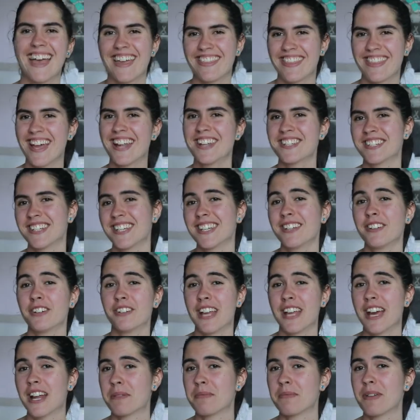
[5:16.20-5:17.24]
And that's it
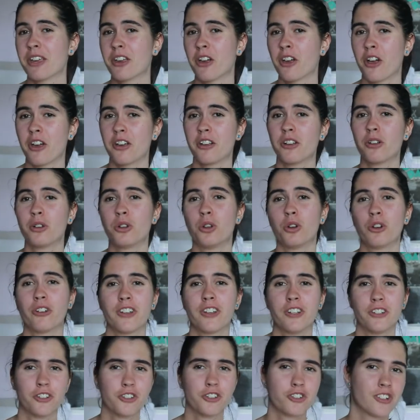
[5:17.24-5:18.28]
on how to make your own
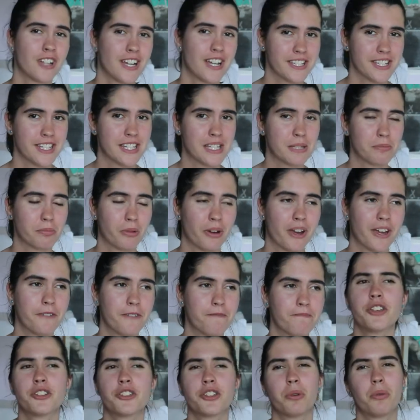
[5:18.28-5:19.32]
chlorine neutralizing
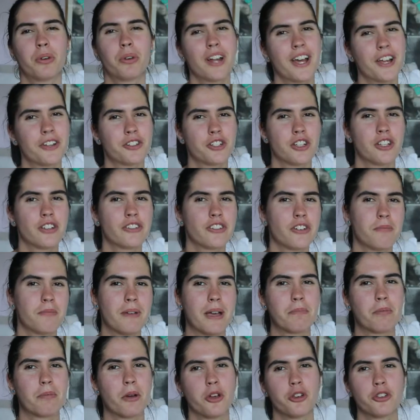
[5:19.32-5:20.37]
spray. So what I do for
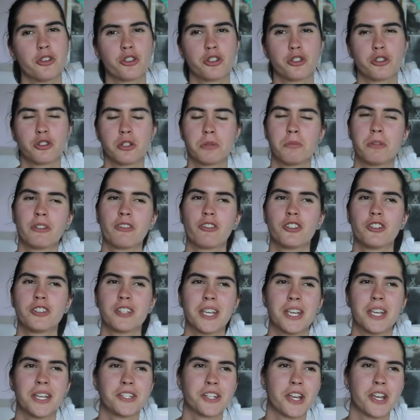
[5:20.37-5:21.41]
my post-swimming
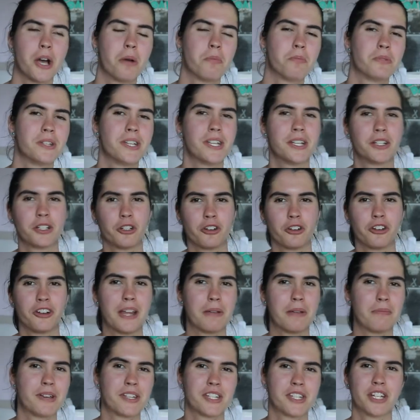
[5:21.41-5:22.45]
routine to help
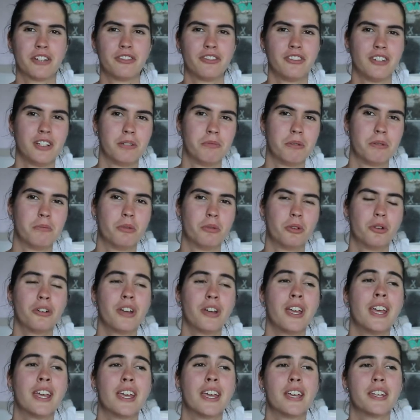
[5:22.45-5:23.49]
dechlorinate myself a little bit more
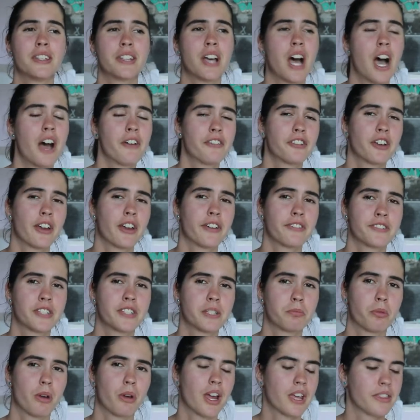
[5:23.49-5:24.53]
is after I've
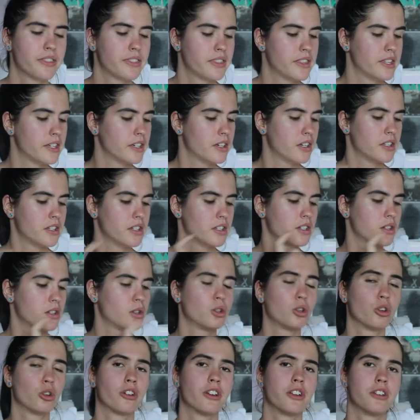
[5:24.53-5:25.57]
sprayed the
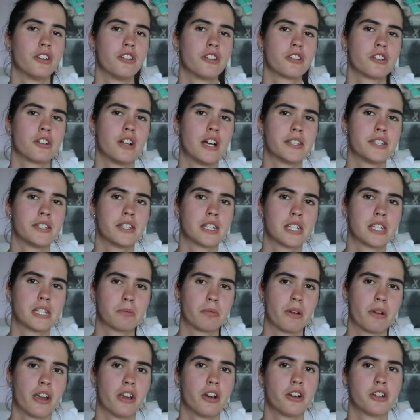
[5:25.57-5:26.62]
chlorine neutralizing
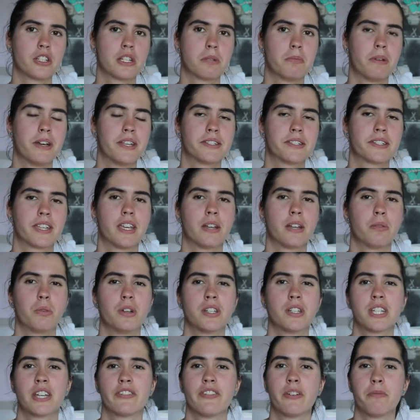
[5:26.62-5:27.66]
spray onto my skin
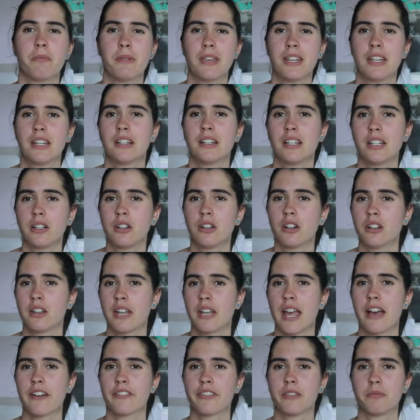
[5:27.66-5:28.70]
once I've immediately
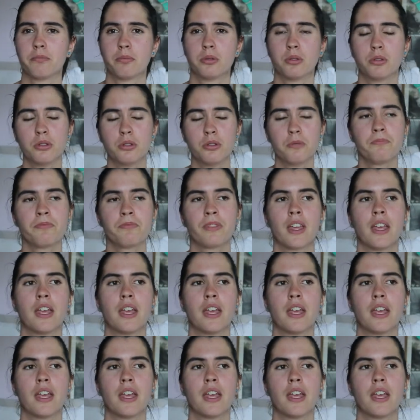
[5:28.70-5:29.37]
gotten out of the pool,